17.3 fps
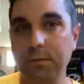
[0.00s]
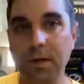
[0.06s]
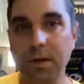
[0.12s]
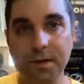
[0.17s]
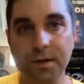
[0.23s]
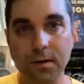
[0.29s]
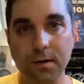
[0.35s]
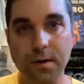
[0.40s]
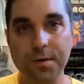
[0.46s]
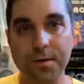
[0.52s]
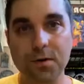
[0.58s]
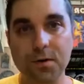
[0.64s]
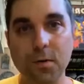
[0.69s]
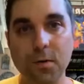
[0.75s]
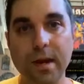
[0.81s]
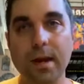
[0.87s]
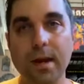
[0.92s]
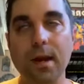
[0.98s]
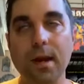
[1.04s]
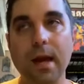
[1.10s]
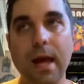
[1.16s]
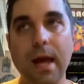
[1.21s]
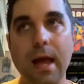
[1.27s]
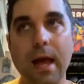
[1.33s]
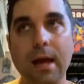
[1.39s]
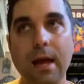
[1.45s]
Plunder underway
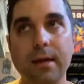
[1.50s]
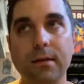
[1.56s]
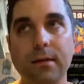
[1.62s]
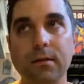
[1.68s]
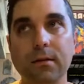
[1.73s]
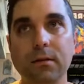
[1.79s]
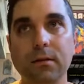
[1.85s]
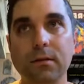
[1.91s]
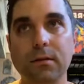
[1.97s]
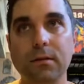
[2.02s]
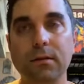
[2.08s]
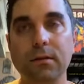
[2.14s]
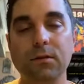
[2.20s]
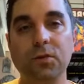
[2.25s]
and